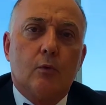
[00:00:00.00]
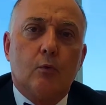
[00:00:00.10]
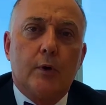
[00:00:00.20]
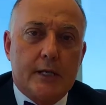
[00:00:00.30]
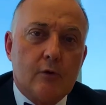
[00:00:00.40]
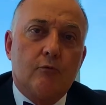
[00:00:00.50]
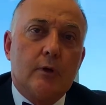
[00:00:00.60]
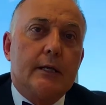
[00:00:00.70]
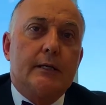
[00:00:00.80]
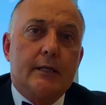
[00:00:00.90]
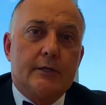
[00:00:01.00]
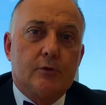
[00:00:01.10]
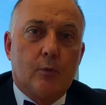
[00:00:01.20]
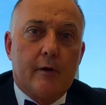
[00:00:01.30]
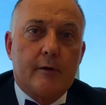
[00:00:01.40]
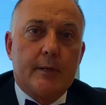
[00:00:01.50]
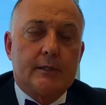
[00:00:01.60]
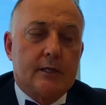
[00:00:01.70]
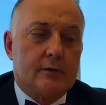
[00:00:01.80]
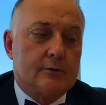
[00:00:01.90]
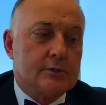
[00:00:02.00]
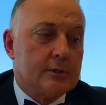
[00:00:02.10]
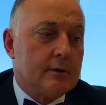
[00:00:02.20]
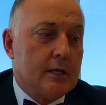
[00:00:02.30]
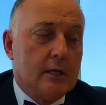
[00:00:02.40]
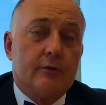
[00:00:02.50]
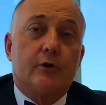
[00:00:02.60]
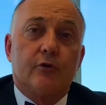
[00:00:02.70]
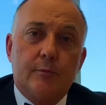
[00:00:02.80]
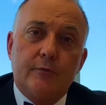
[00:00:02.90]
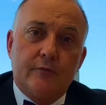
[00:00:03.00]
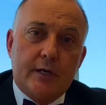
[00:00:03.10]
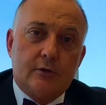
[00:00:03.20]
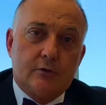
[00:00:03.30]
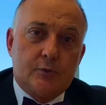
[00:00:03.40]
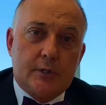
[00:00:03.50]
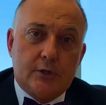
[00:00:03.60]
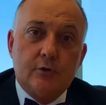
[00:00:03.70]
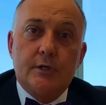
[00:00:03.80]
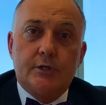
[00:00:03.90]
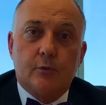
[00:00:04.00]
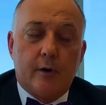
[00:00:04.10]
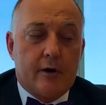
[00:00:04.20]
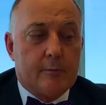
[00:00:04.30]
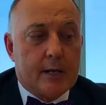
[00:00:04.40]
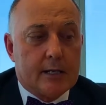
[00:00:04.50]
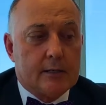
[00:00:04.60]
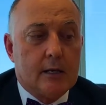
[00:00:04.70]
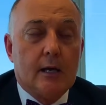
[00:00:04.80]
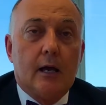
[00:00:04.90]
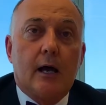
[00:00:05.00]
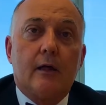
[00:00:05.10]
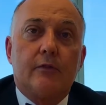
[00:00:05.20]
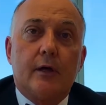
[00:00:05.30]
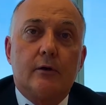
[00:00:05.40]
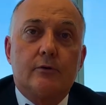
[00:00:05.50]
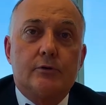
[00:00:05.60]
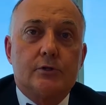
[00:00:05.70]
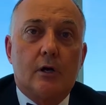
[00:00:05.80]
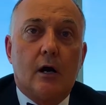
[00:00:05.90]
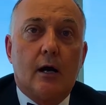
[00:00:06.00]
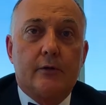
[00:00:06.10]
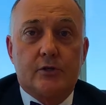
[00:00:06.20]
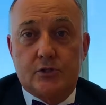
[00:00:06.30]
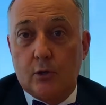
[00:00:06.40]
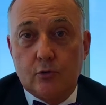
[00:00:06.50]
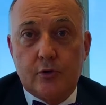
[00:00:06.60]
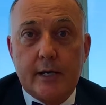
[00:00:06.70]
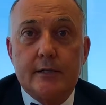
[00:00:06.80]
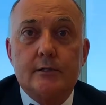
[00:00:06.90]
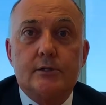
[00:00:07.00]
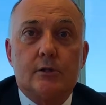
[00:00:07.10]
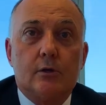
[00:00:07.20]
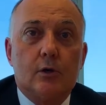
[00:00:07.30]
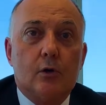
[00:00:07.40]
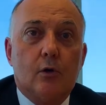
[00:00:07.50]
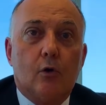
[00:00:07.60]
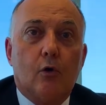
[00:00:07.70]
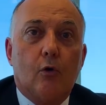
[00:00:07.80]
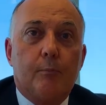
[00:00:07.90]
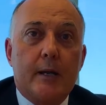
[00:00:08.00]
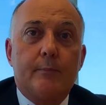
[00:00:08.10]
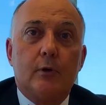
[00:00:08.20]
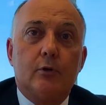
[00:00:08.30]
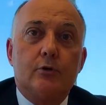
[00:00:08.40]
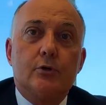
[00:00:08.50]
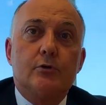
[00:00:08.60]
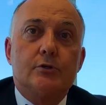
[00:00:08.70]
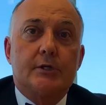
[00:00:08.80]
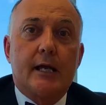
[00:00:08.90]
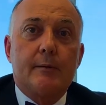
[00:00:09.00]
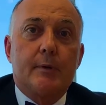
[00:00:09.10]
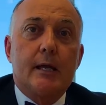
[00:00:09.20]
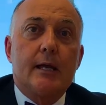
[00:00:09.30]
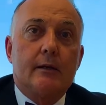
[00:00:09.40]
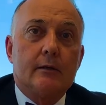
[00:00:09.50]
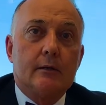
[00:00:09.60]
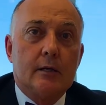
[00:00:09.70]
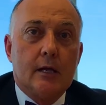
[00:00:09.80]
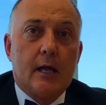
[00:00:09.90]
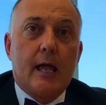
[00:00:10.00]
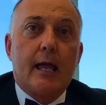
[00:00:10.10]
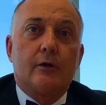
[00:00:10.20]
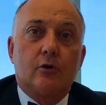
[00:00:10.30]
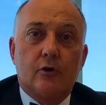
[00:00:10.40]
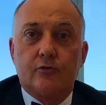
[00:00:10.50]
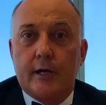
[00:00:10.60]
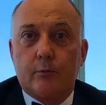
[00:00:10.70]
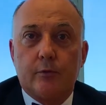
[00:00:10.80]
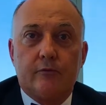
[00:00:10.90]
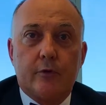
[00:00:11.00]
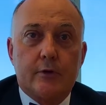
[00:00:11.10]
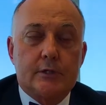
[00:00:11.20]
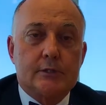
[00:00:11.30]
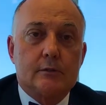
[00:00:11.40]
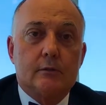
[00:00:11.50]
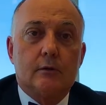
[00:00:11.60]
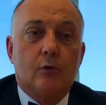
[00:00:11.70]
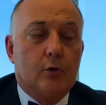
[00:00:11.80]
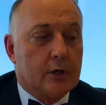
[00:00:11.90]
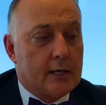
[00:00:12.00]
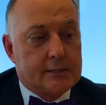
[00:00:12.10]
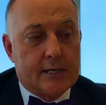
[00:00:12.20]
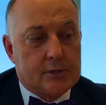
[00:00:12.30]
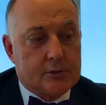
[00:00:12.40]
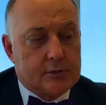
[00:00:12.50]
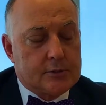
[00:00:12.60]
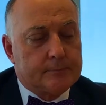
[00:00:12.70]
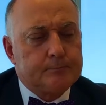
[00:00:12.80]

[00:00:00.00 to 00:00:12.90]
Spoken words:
We don't really need to worry about those. The group of vendors we do need to worry about are those either sole traders or people who use an ABN and contract with various organisations.